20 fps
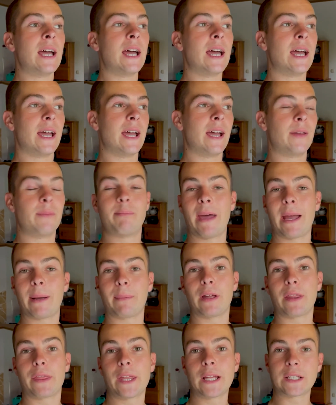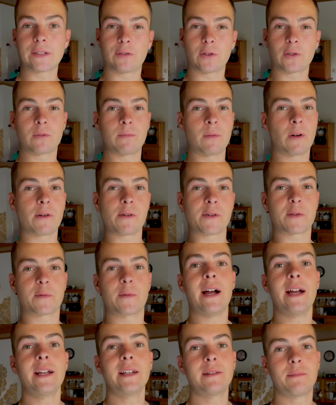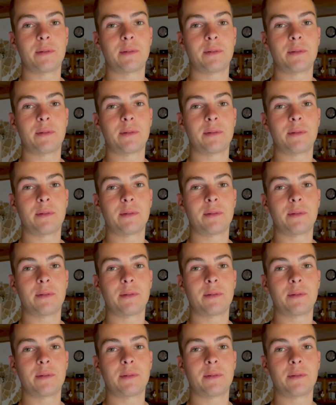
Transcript: and pack my things for tomorrow's ride,